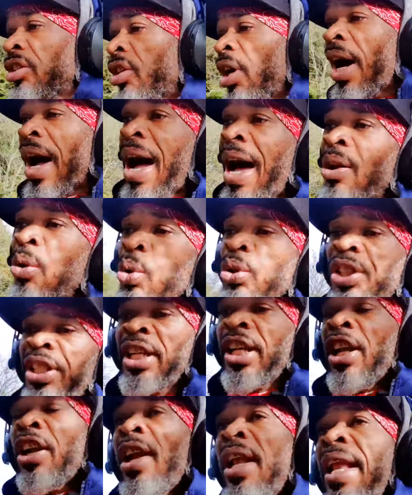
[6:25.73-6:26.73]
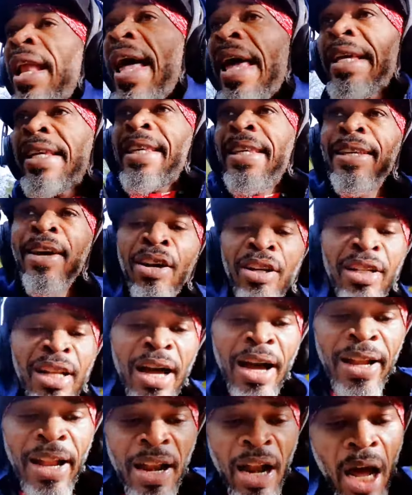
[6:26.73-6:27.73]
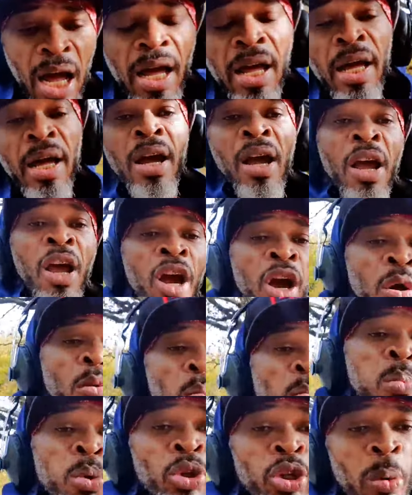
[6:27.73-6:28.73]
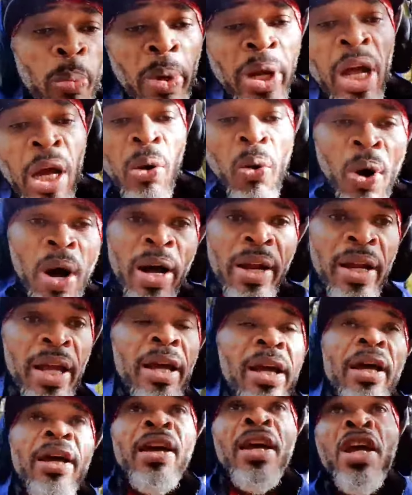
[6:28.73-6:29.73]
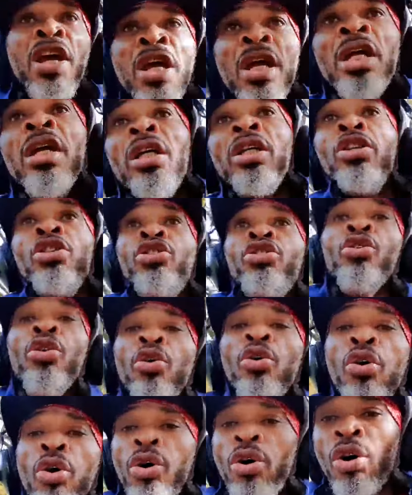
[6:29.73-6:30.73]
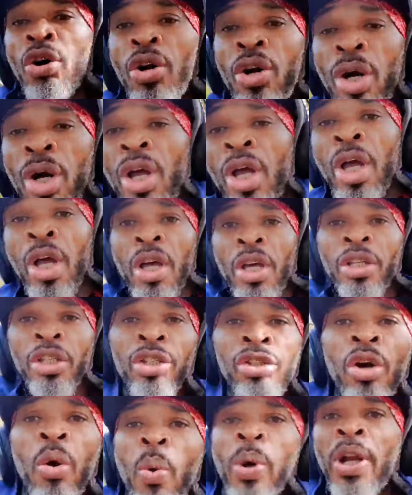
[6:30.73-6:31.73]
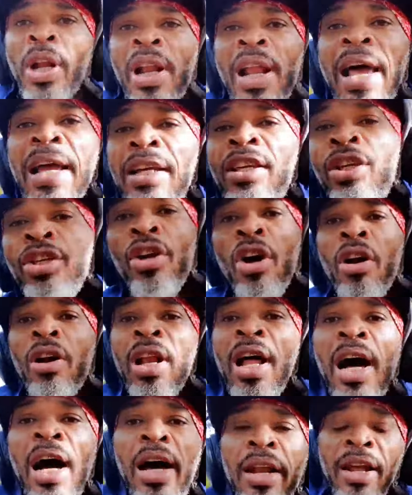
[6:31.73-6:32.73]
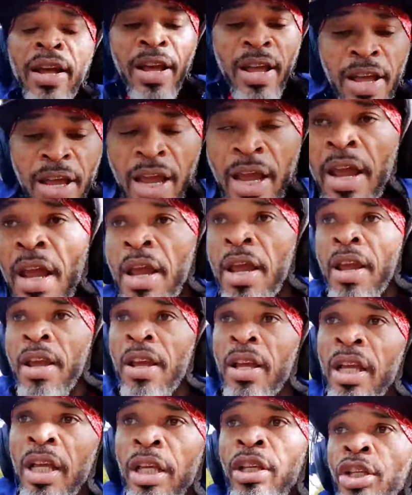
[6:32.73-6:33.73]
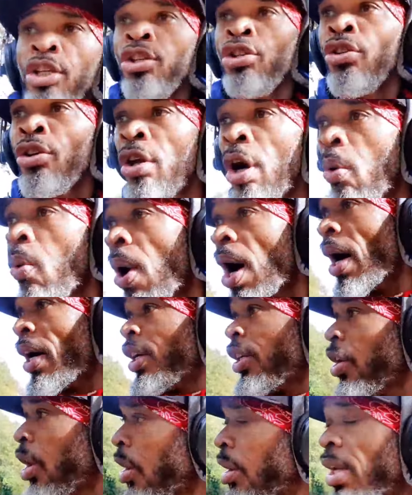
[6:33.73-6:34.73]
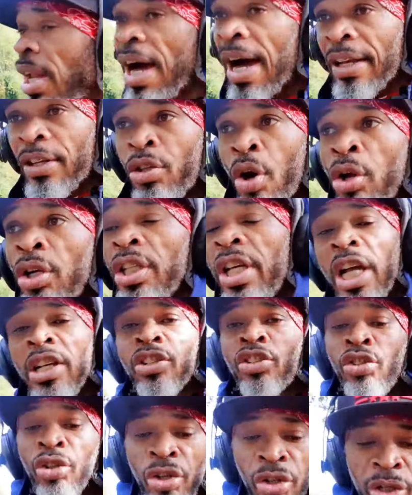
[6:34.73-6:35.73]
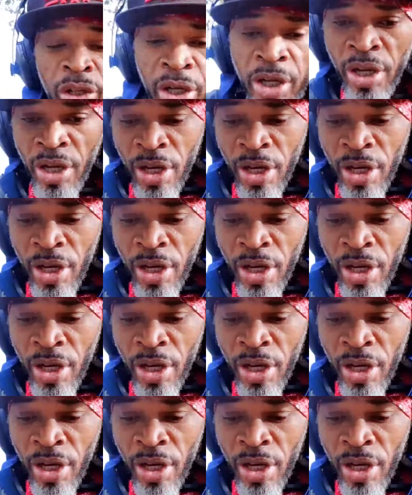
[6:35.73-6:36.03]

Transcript: So all who say they don't like a young lad and I put up and I go on. You, you wanna like a young lad. You know want young lad turn against you.